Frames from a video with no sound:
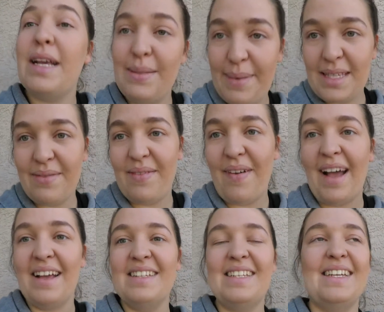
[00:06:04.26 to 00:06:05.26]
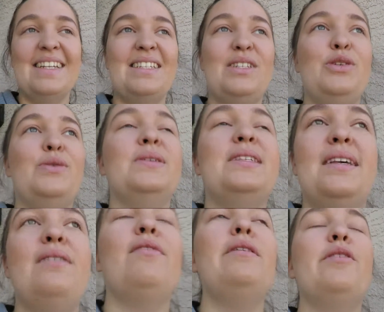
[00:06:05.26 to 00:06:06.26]
piece of advice is to sit
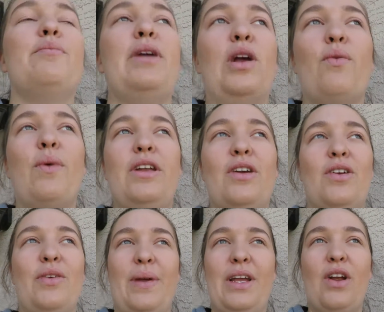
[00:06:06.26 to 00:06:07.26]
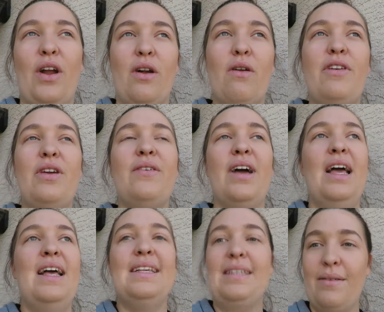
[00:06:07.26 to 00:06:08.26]
in front of a mirror when you're doing your interview.
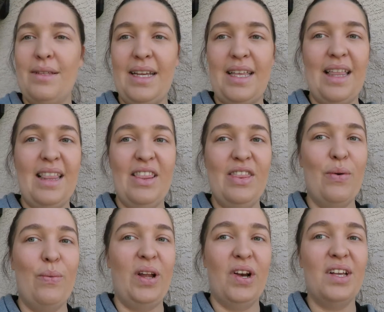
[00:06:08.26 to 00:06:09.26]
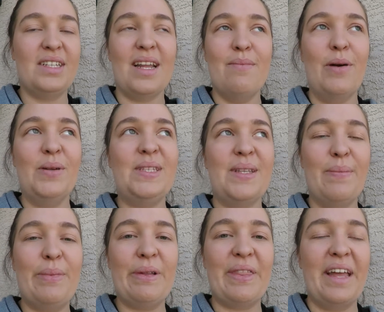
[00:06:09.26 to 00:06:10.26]
Sounds like the weirdest and most
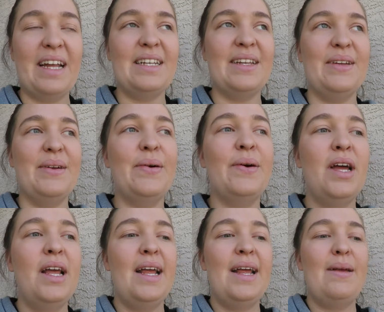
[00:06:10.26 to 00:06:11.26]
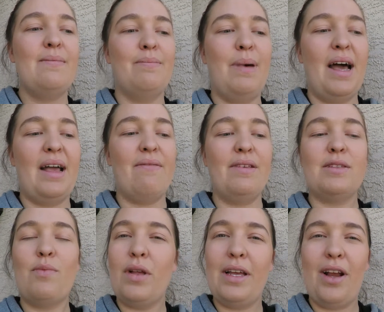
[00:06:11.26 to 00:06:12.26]
simple thing to do, but it feels
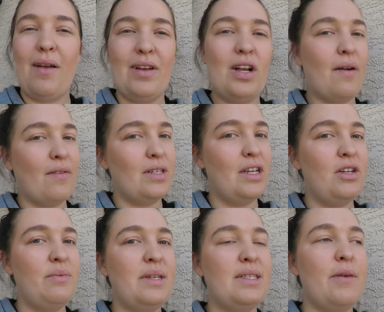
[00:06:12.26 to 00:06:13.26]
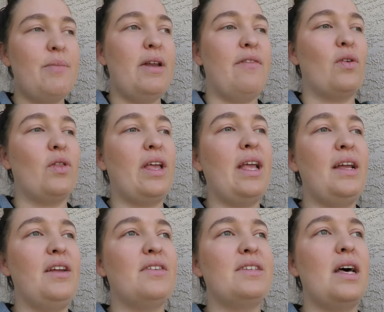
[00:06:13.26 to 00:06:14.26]
more like you're having a conversation with someone if you're looking
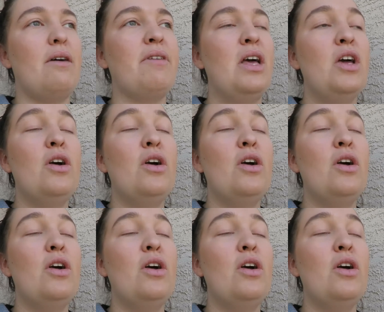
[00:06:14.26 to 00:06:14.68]
at yourself.